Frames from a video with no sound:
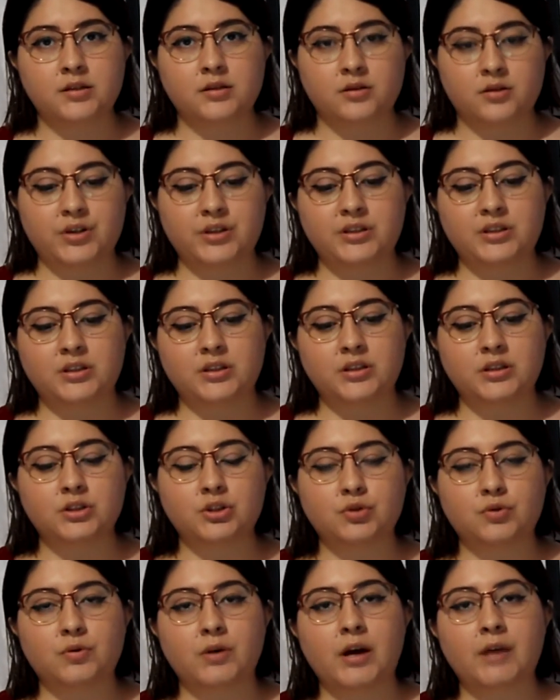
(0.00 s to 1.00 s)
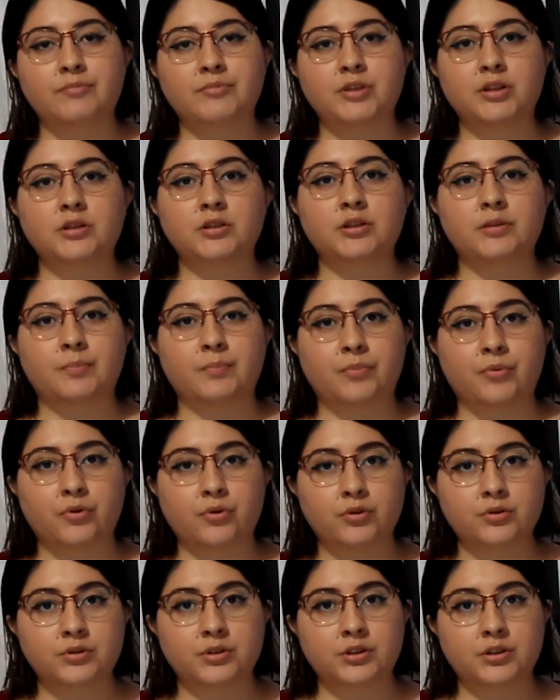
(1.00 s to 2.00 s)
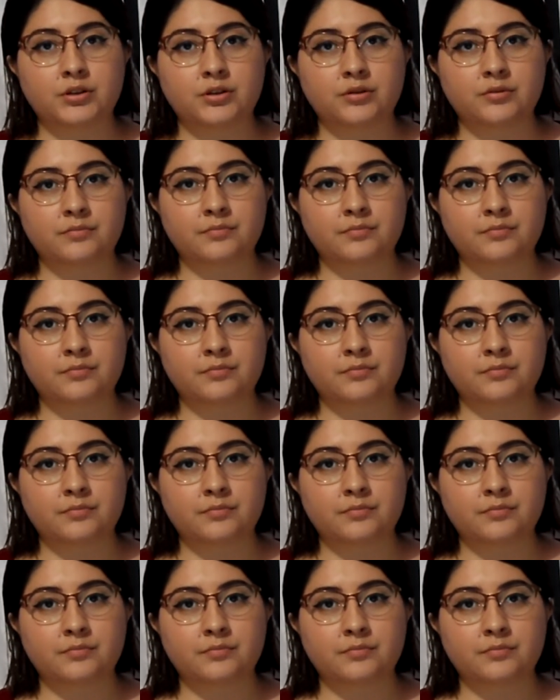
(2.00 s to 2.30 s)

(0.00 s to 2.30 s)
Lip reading: threatening to have them deported,